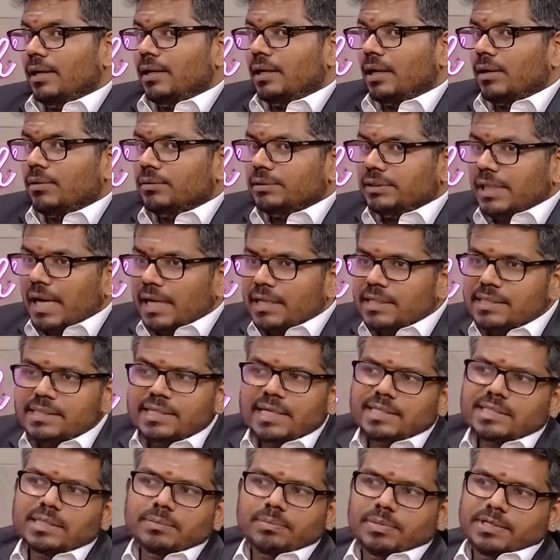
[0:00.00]
Now, that
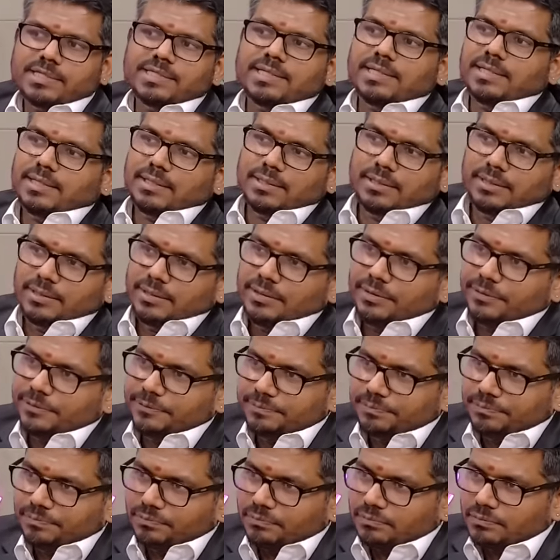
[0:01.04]
sets a precedent
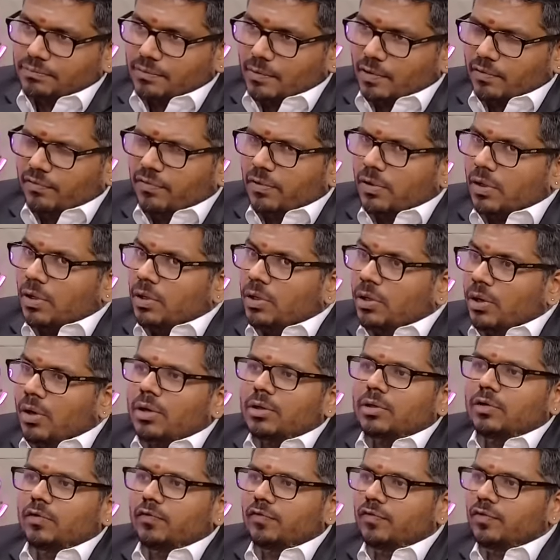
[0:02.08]
for a
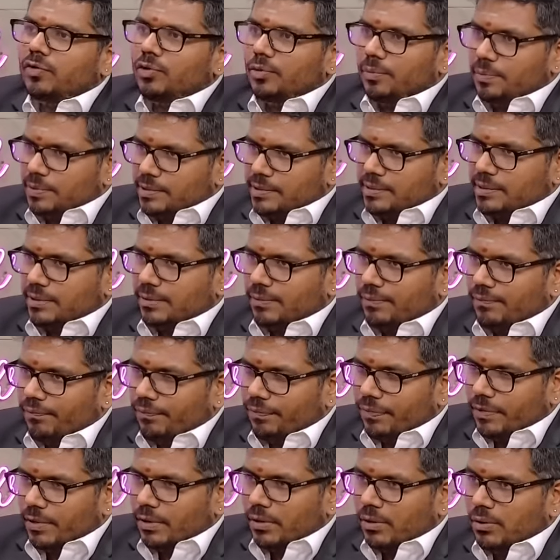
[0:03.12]
lot of groups
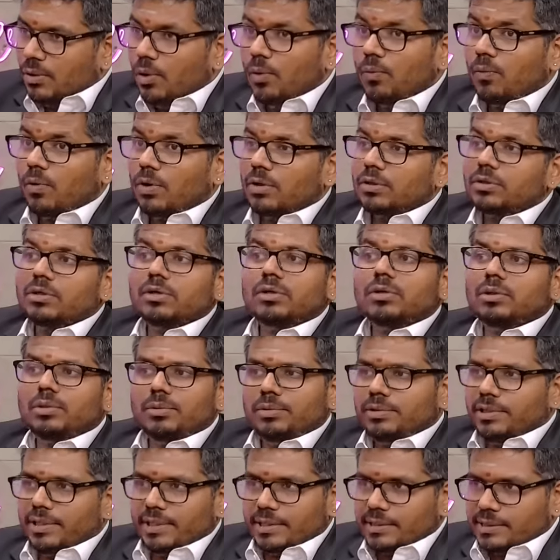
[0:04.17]
who want to do
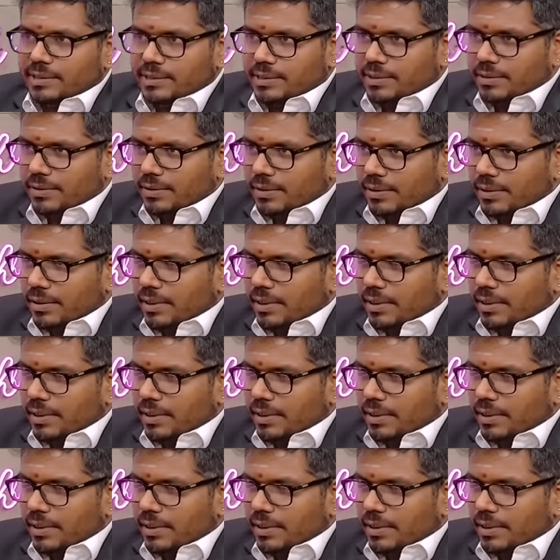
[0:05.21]
two things.